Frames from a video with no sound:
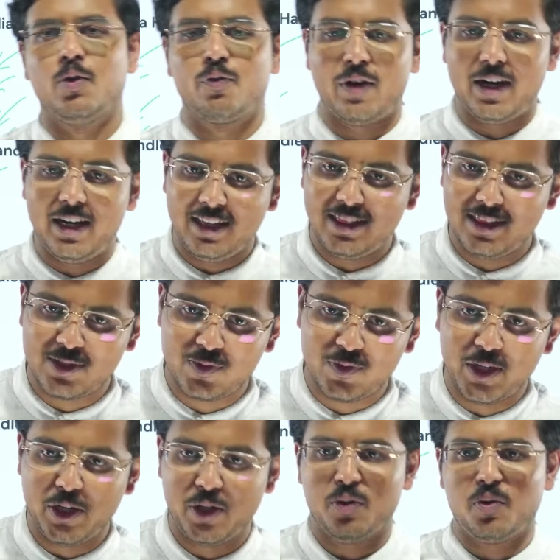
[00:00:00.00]
you find in this
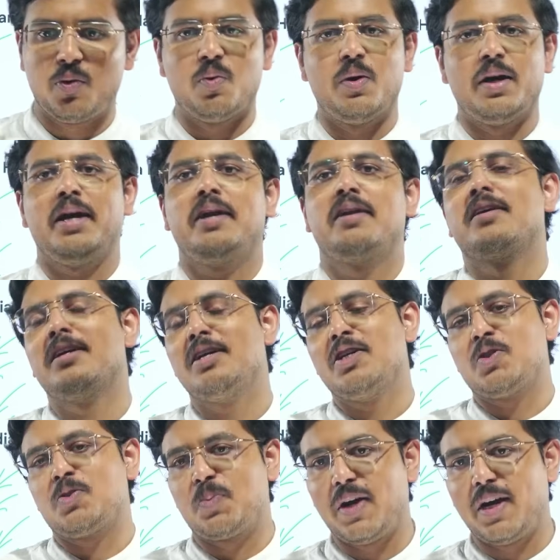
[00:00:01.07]
video, go ahead,
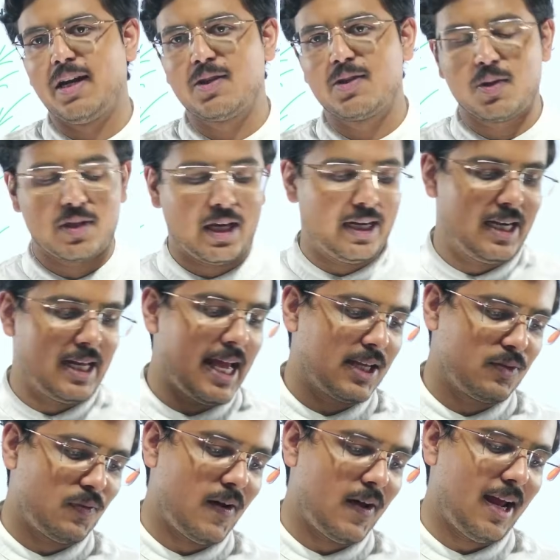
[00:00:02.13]
spread in society
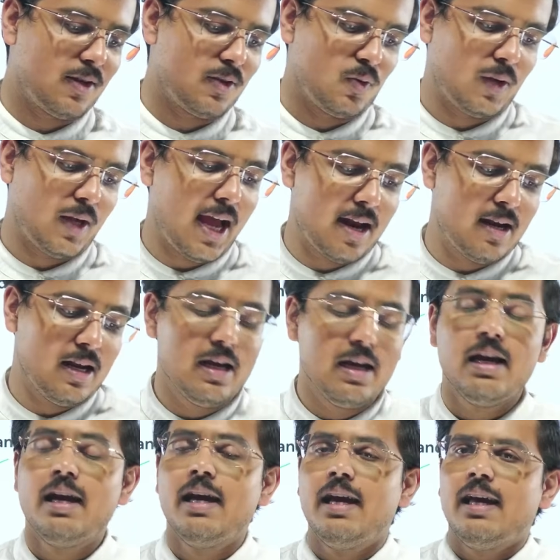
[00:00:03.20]
as far as you can.
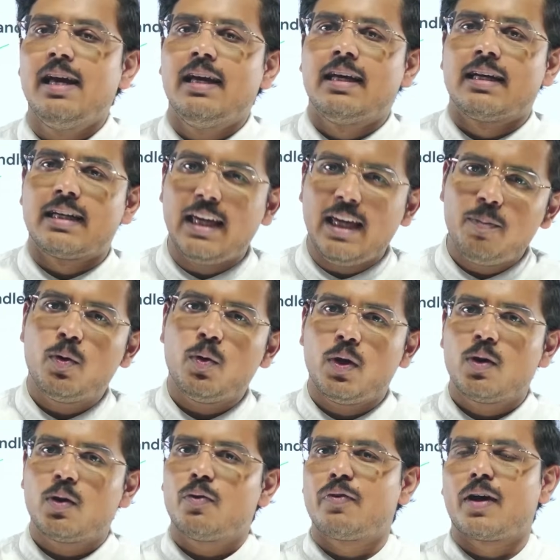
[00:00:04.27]
Keep
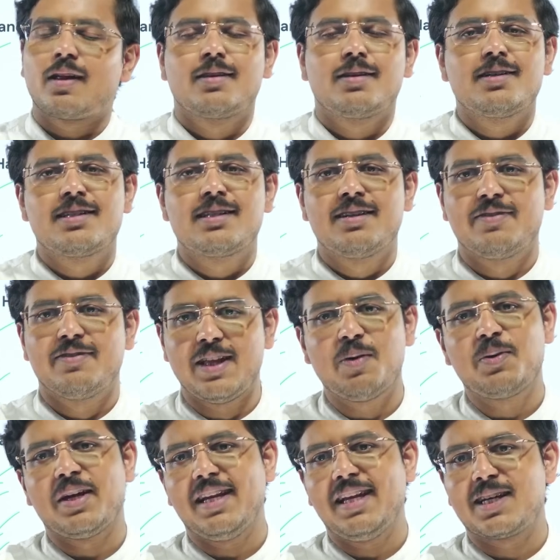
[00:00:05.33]
doing good for others
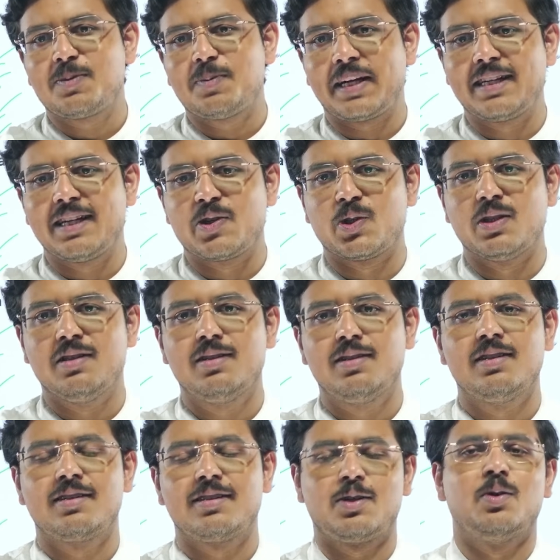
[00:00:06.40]
without any expectation.
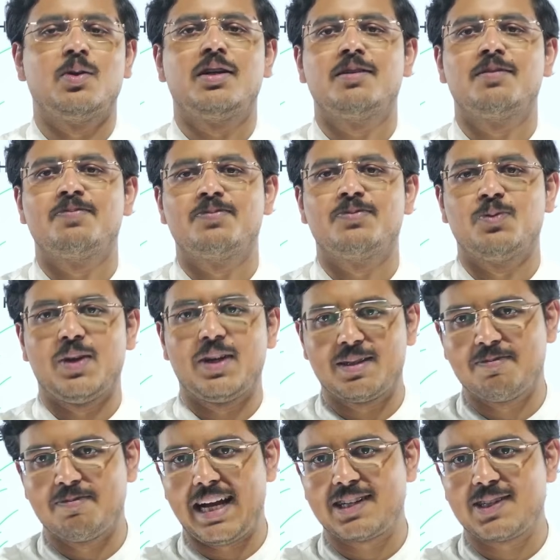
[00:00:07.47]
Good will
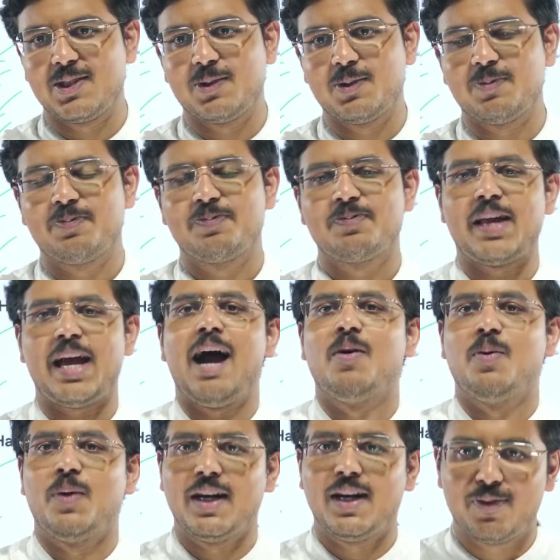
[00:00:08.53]
come back to you. Have
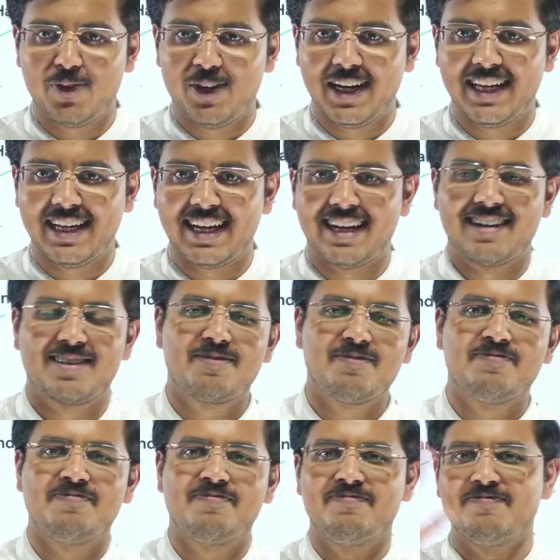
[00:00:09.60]
a wonderful day ahead.
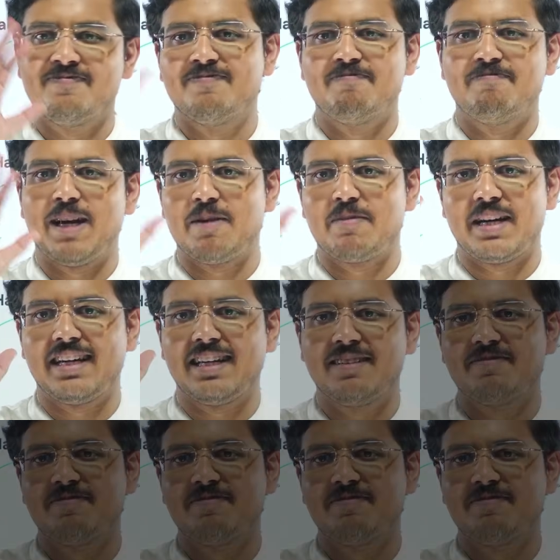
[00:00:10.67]
Bye bye.